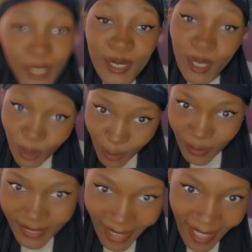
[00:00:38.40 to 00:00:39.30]
So
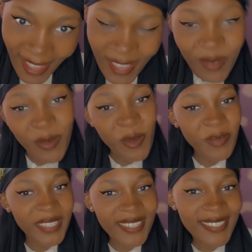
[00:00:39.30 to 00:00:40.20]
today we'll
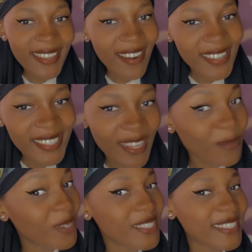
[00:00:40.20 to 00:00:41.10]
be discussing
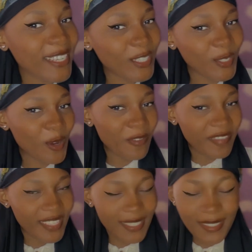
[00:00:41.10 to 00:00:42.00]
about sexual
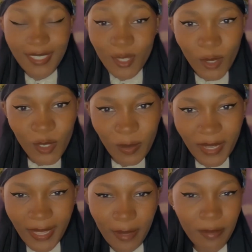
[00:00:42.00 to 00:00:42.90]
offenses. It's going to be
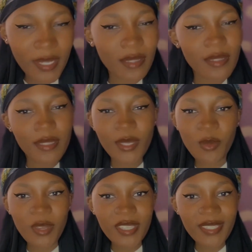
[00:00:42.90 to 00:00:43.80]
like a mini
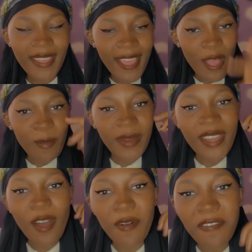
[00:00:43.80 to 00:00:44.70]
series, but
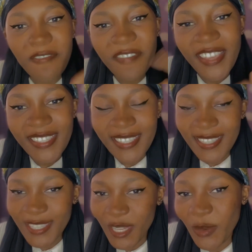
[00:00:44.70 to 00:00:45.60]
our first
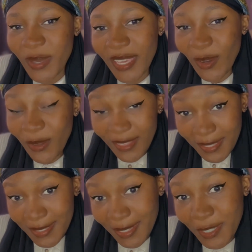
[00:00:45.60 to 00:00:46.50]
series on the
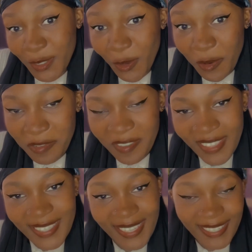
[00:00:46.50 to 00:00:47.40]
sexual
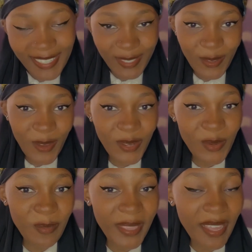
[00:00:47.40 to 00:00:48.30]
offenses is going to
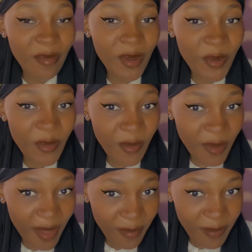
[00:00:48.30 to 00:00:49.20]
be about
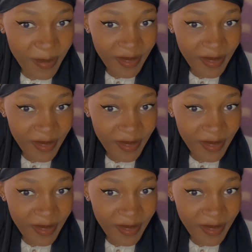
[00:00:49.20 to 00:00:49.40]
rape.